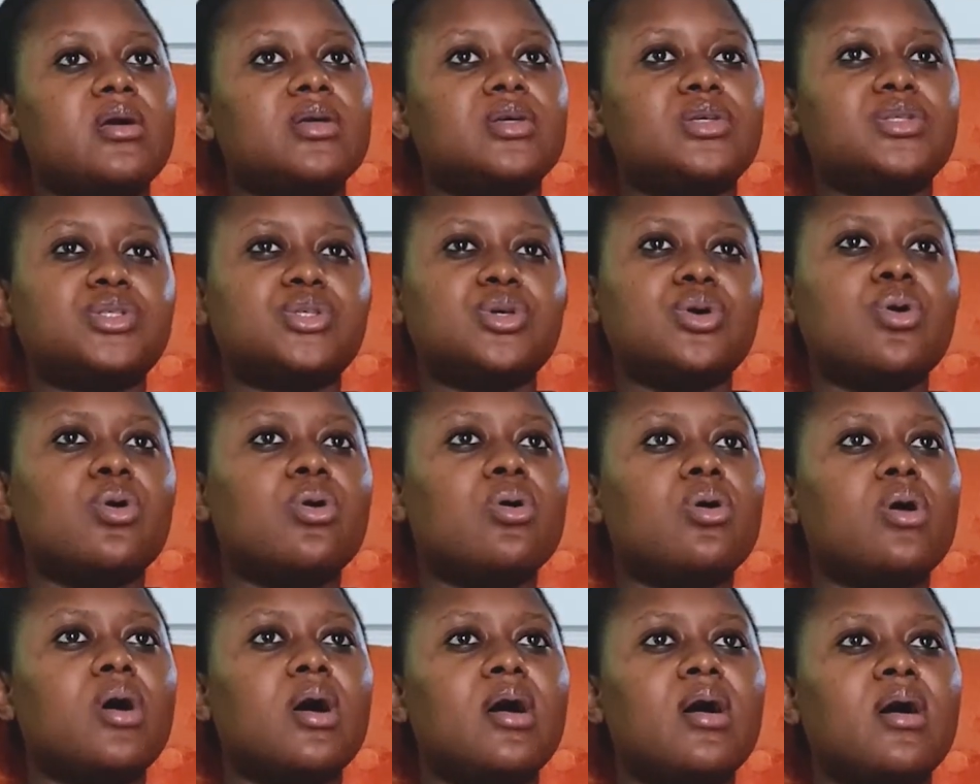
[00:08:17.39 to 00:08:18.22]

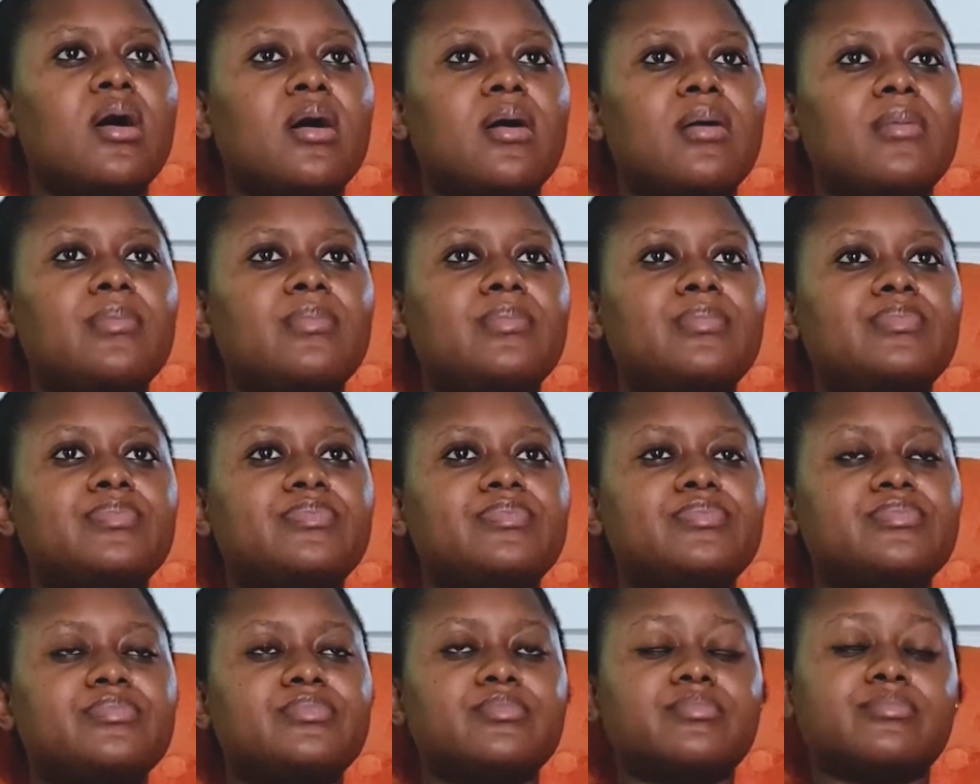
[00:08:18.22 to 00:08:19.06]
So
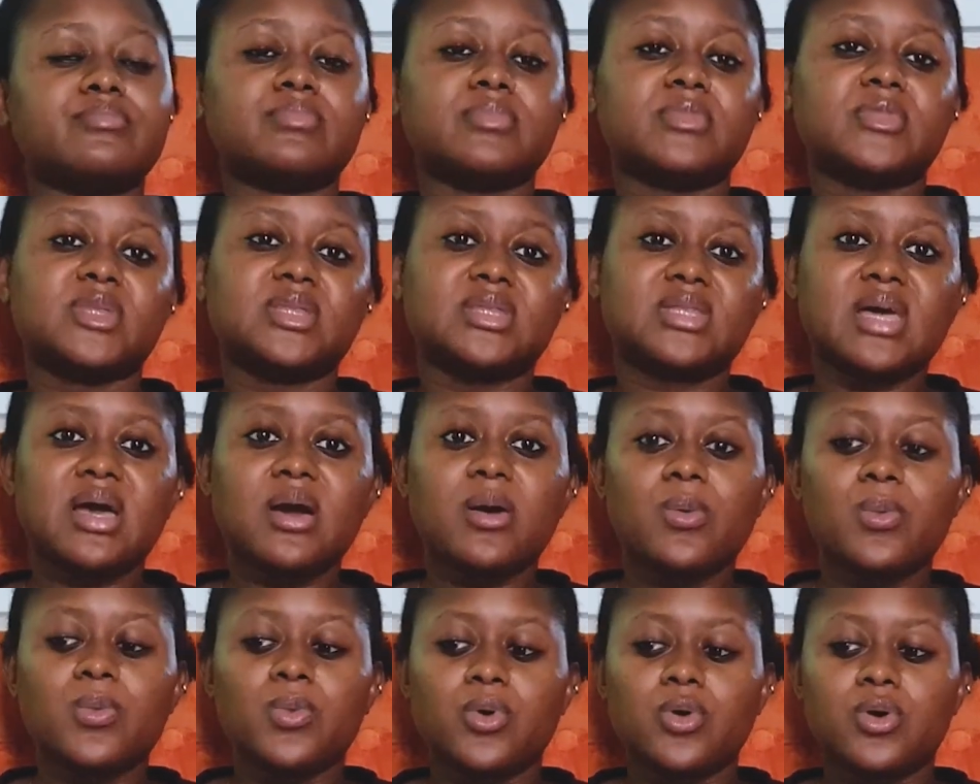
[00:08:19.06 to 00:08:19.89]

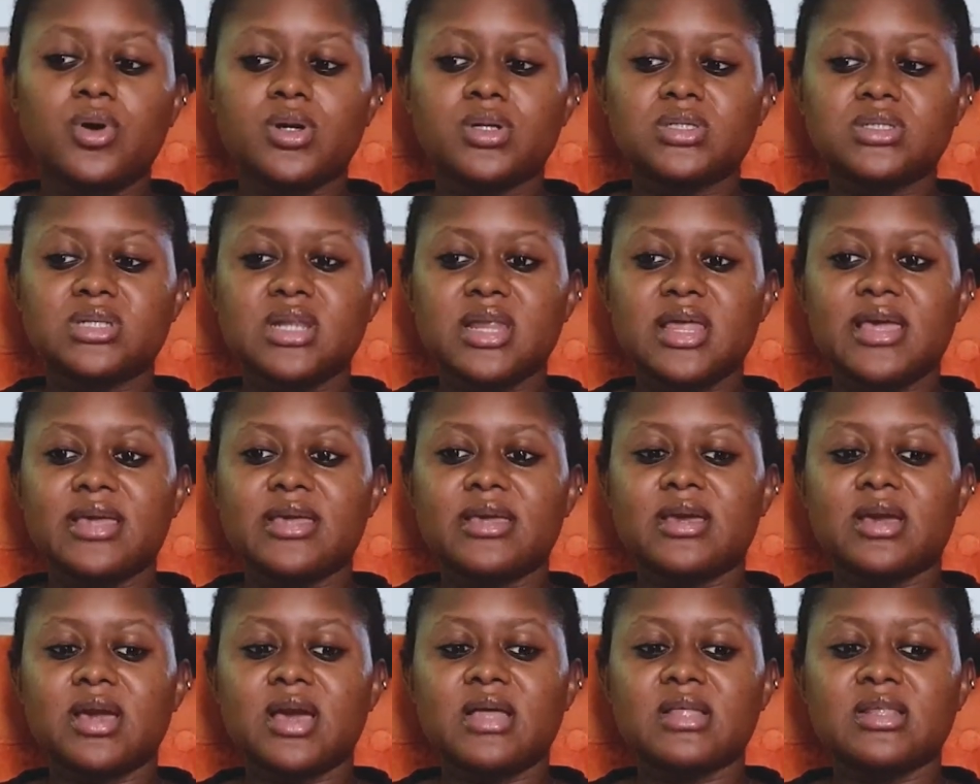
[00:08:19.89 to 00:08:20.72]
that worked.
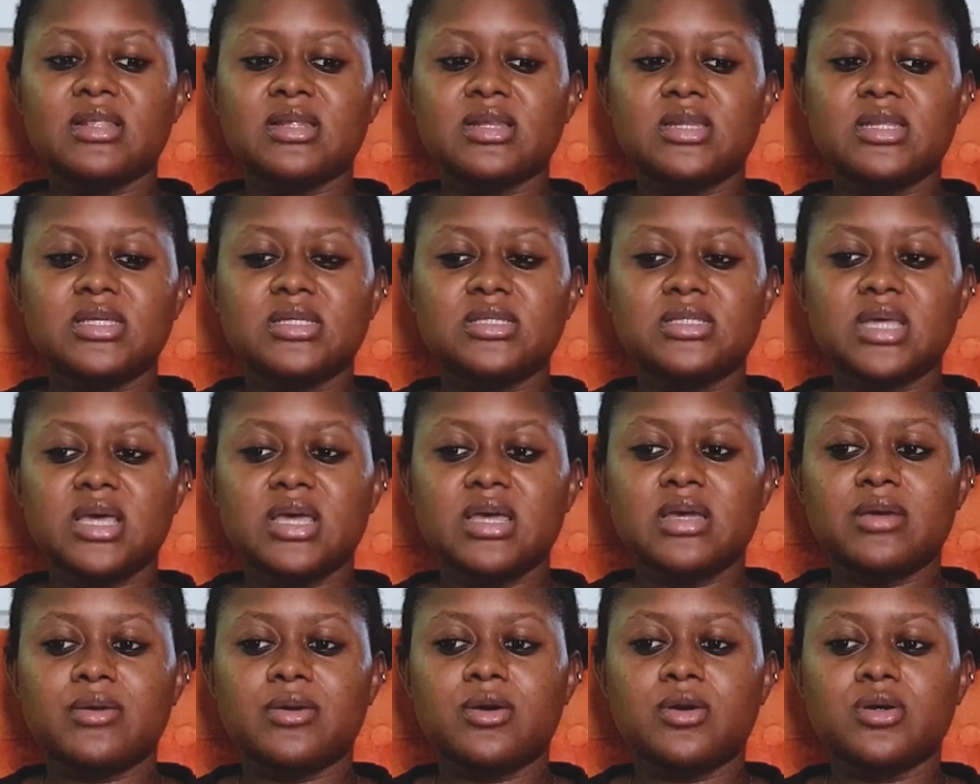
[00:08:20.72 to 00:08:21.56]
Like at least
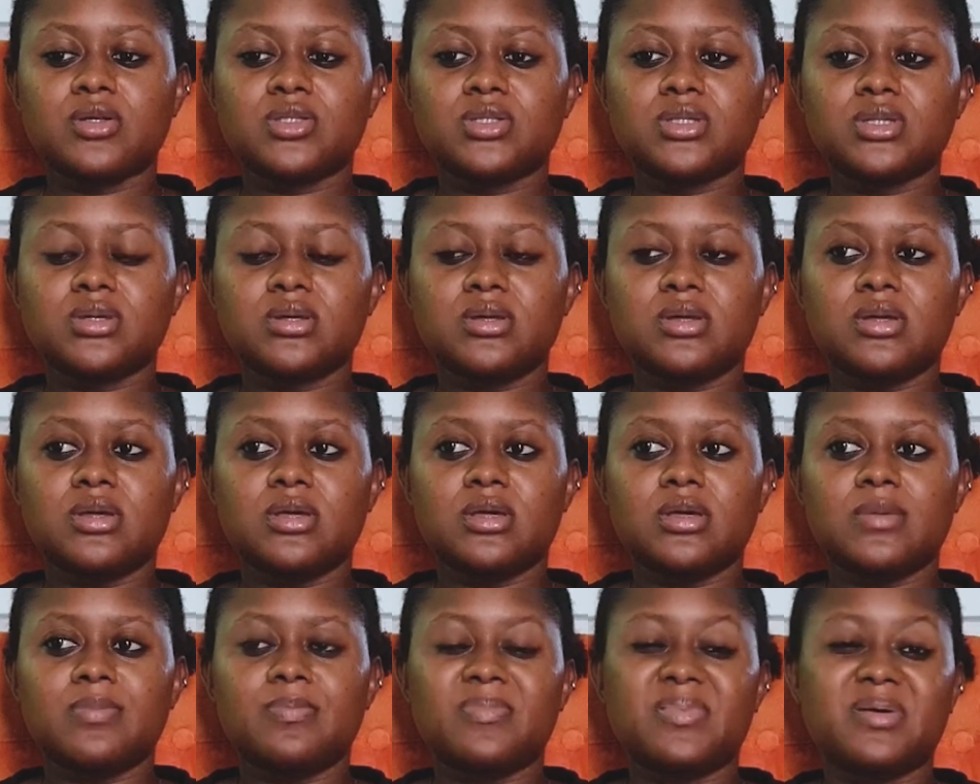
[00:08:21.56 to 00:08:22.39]
I got
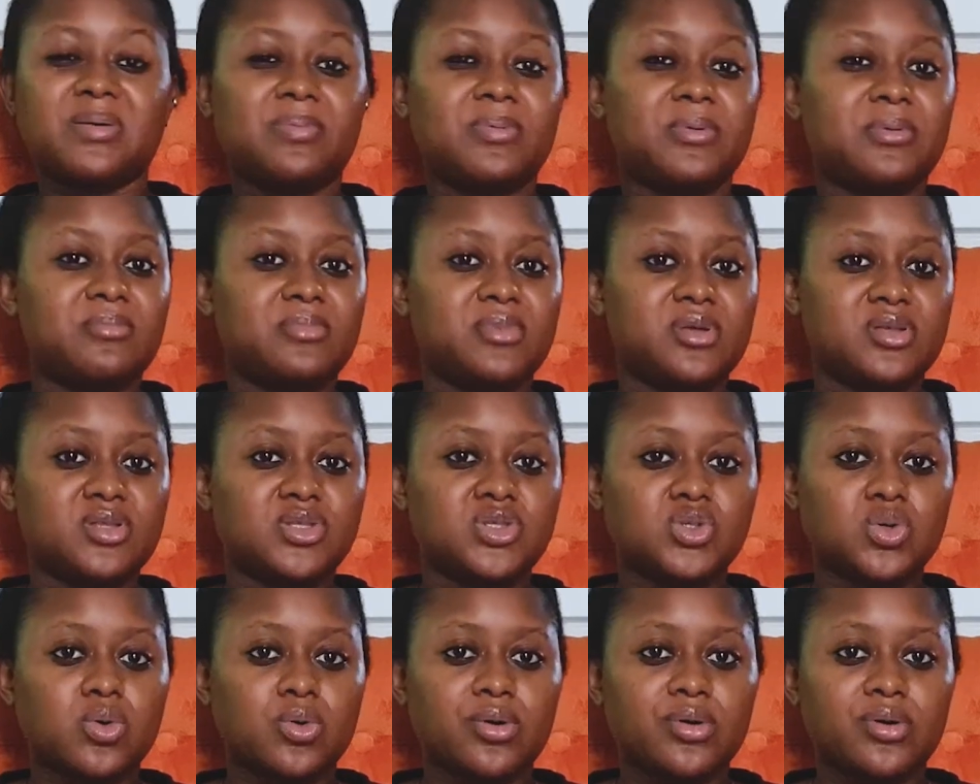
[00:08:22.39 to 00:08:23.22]
a
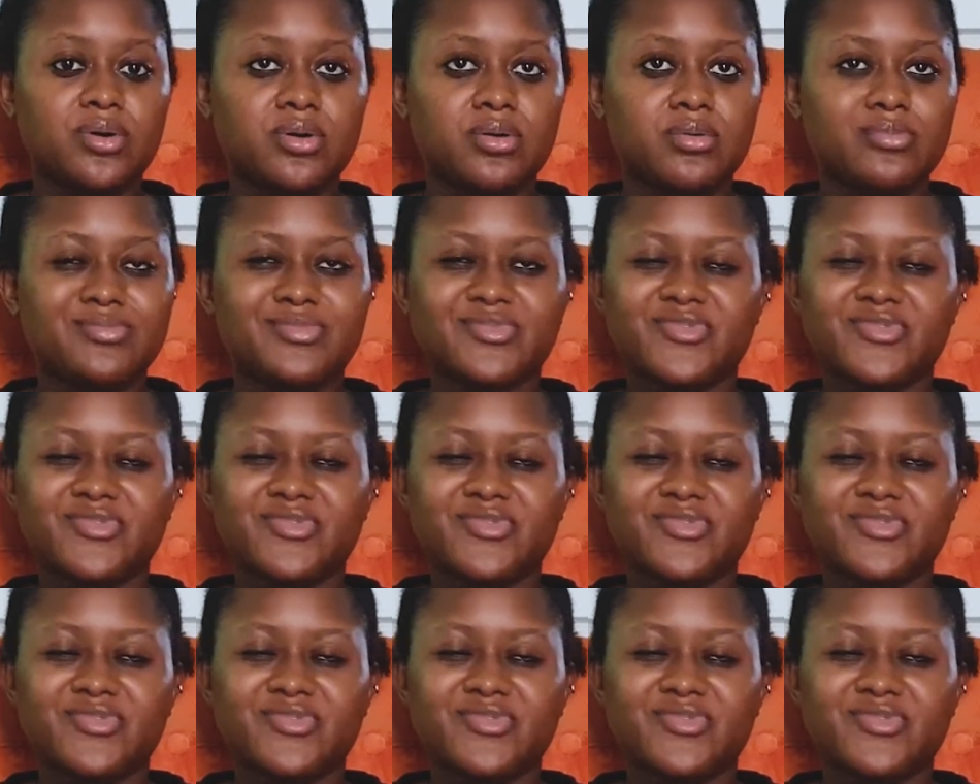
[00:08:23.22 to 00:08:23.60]
peppermint oil.